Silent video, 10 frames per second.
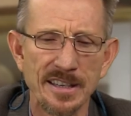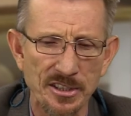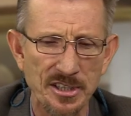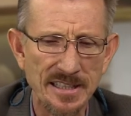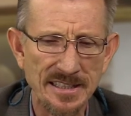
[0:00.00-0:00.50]

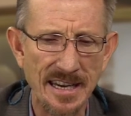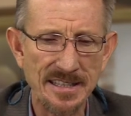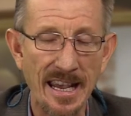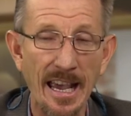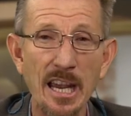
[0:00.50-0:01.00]
So Jesus
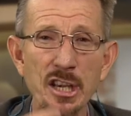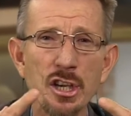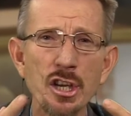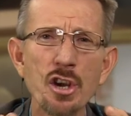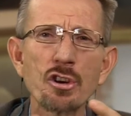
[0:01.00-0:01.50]
says, a
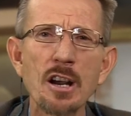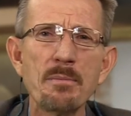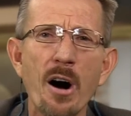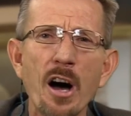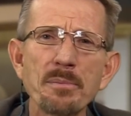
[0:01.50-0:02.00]
new
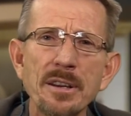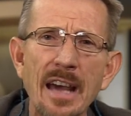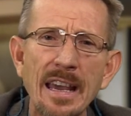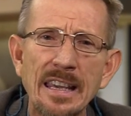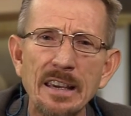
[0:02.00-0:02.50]
commandment
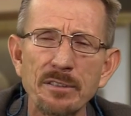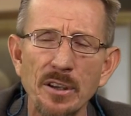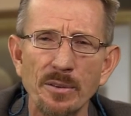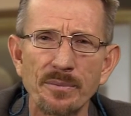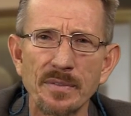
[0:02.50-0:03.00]
I give
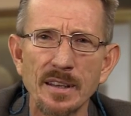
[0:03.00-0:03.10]
you.